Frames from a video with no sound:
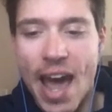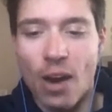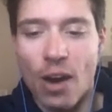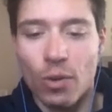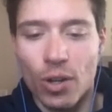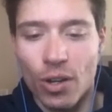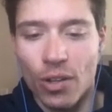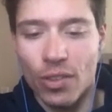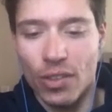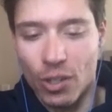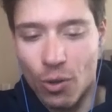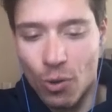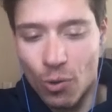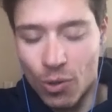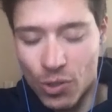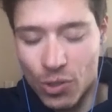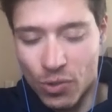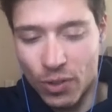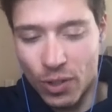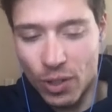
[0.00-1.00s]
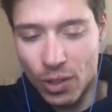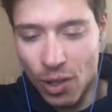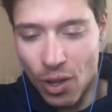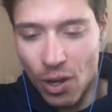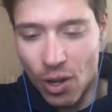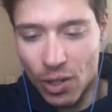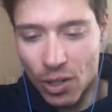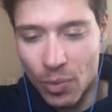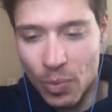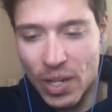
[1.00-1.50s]
out on the course for a
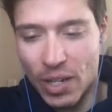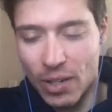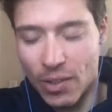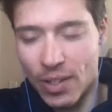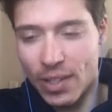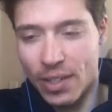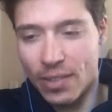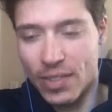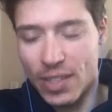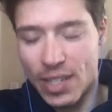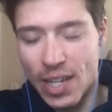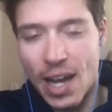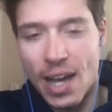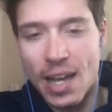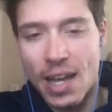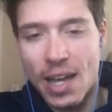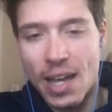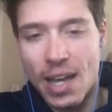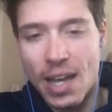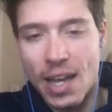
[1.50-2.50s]
longer period of time,